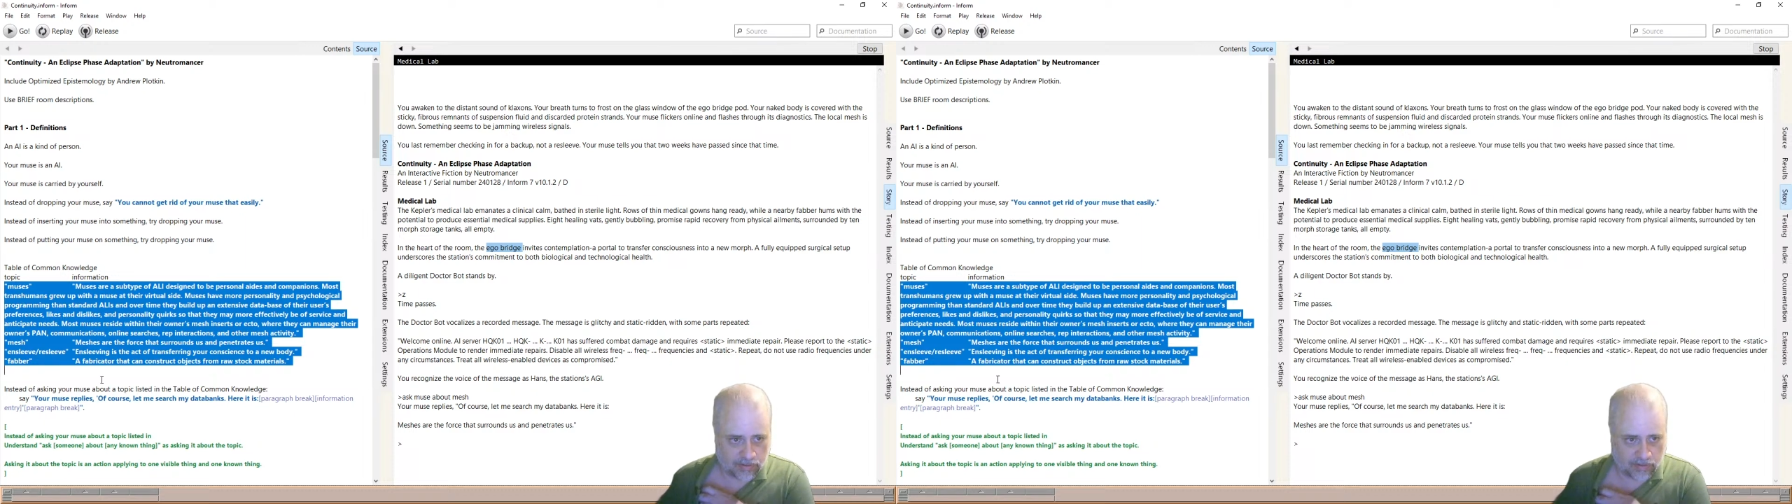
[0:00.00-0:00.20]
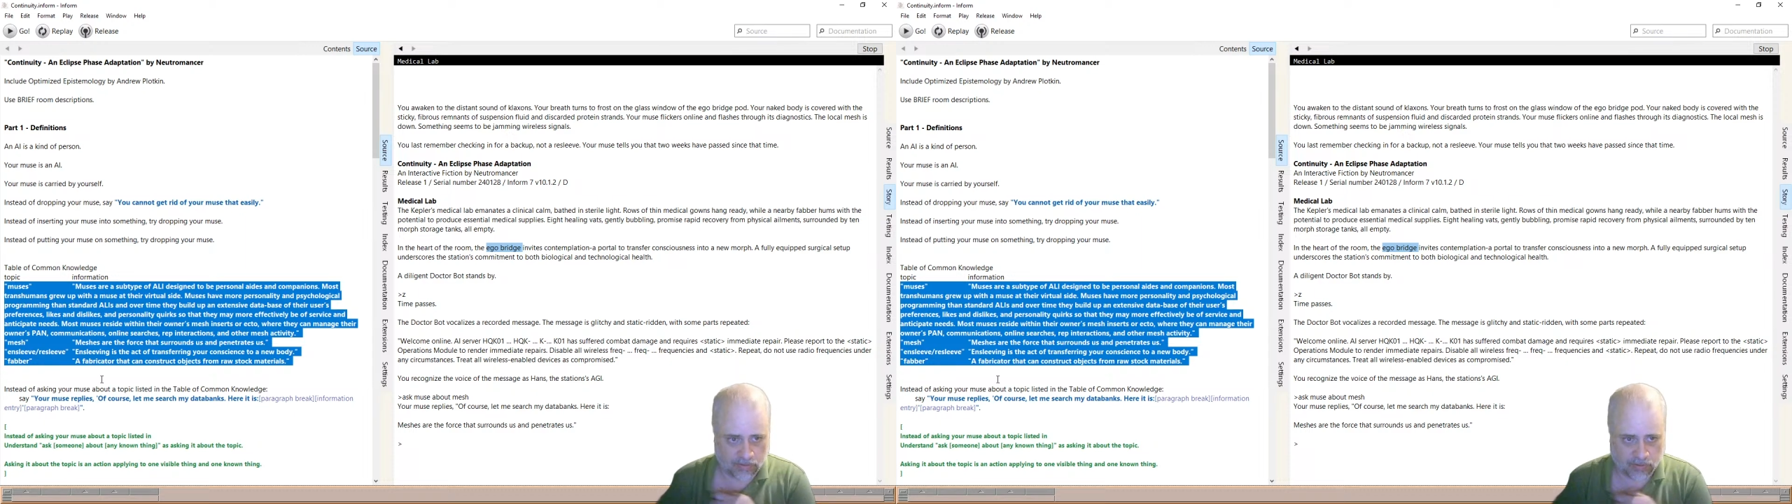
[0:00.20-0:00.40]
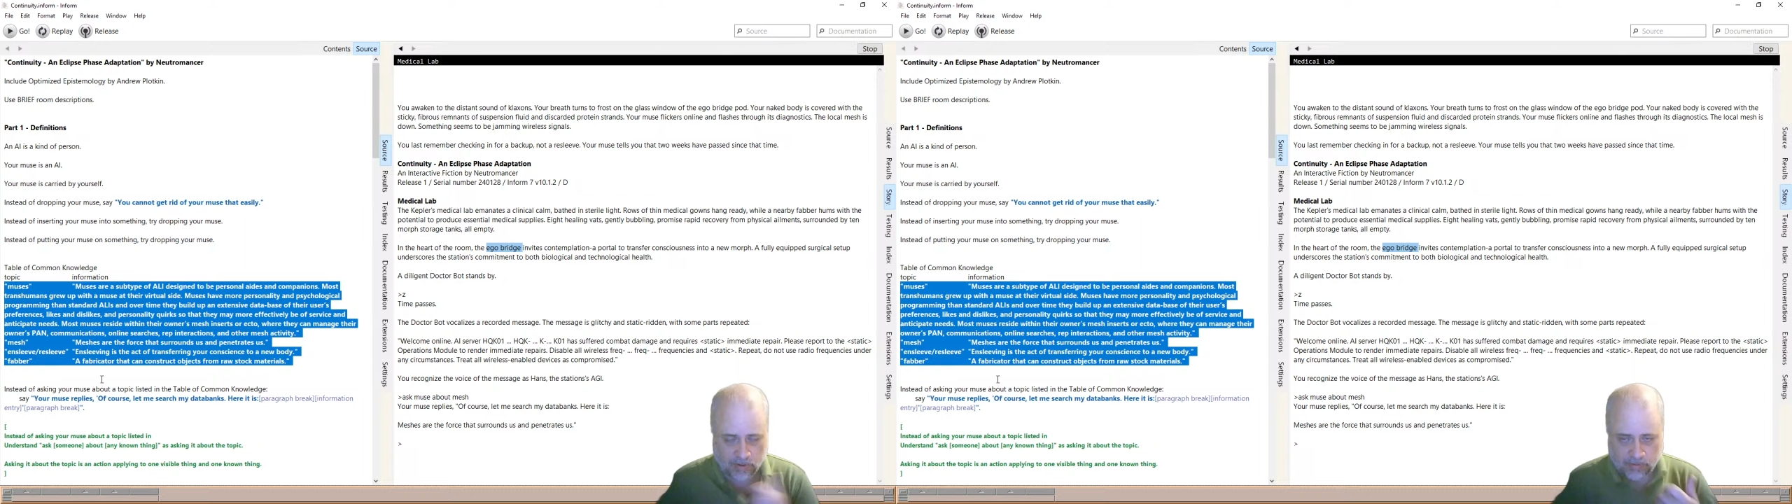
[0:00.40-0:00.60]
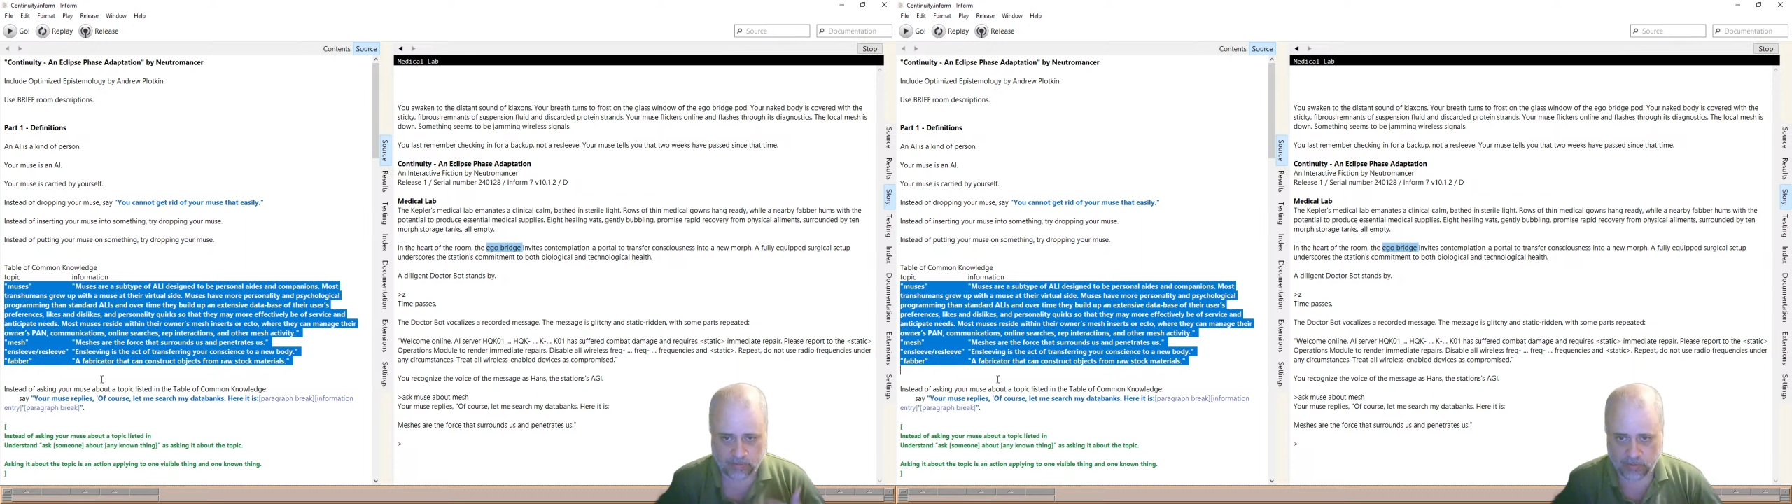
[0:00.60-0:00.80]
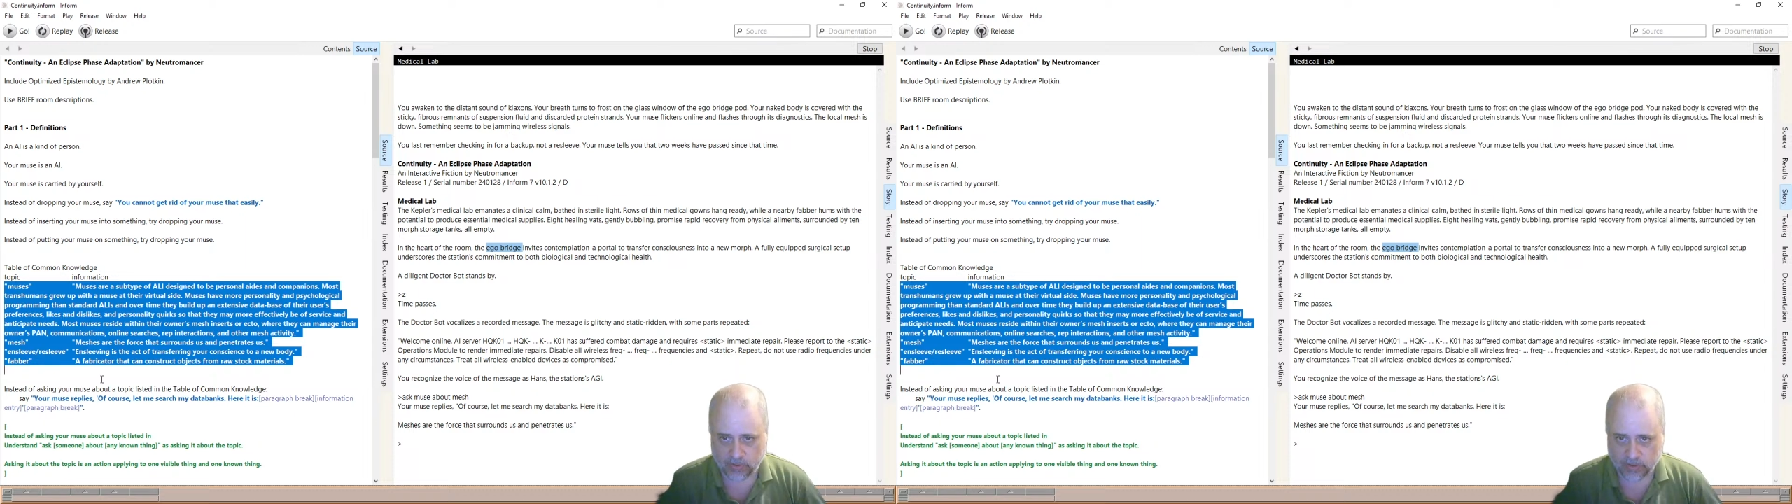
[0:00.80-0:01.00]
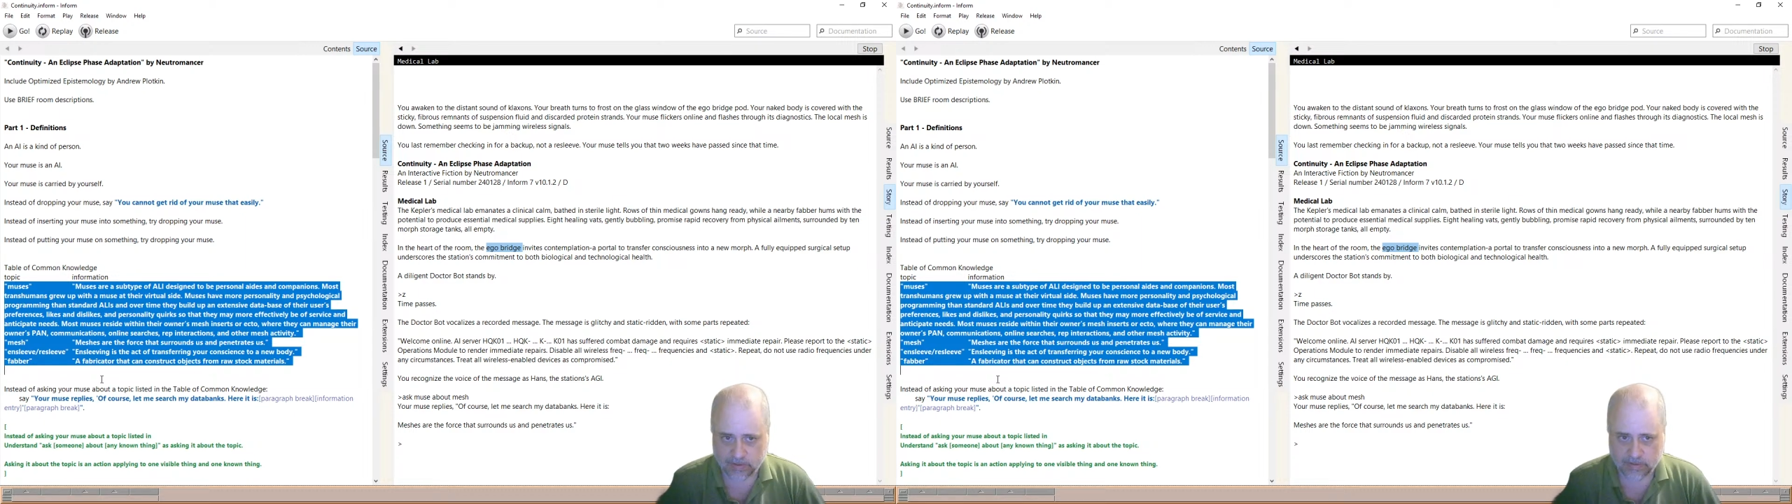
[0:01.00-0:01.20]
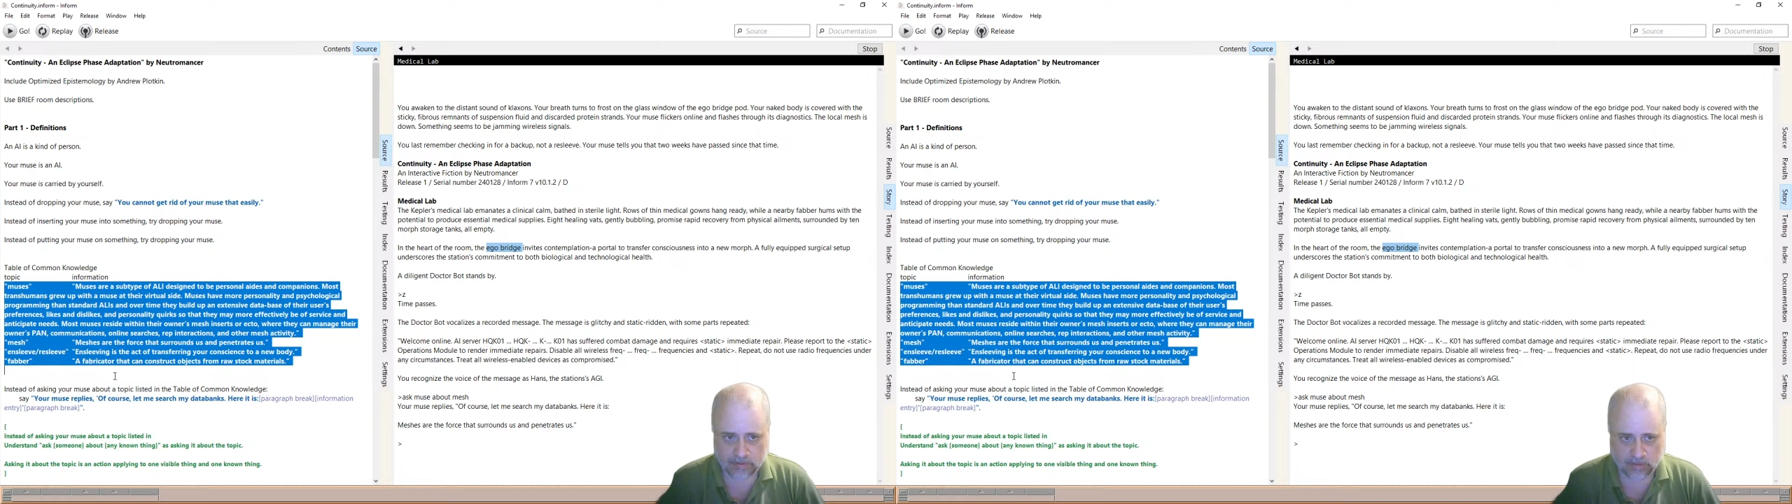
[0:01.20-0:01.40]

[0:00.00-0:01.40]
don't know how it works,